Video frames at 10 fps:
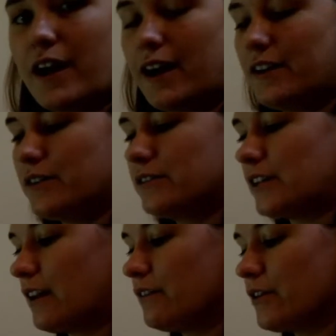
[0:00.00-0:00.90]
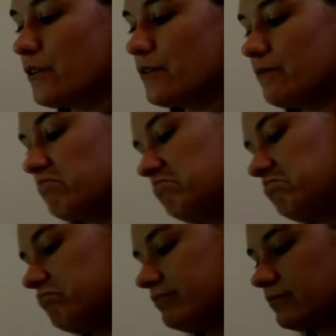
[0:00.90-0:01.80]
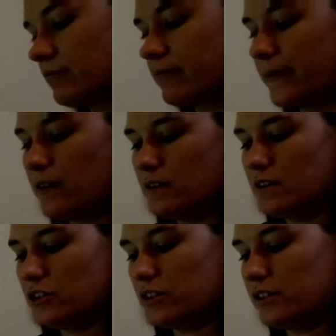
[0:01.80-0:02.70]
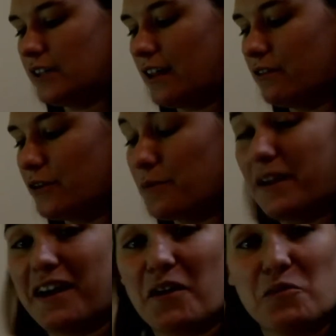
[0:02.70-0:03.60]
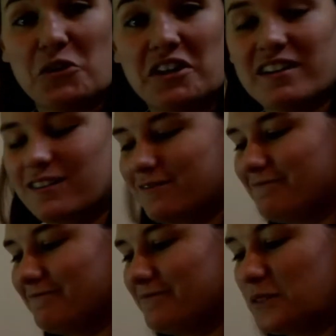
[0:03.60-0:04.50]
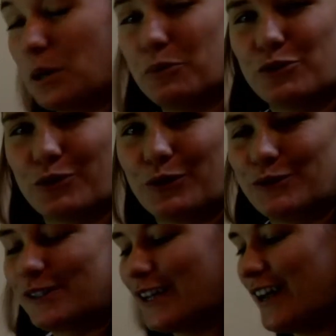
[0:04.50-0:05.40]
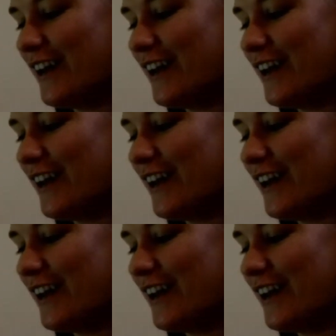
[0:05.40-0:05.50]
the high note xylophone. It's just a xylophone made out of wood, a couple screws.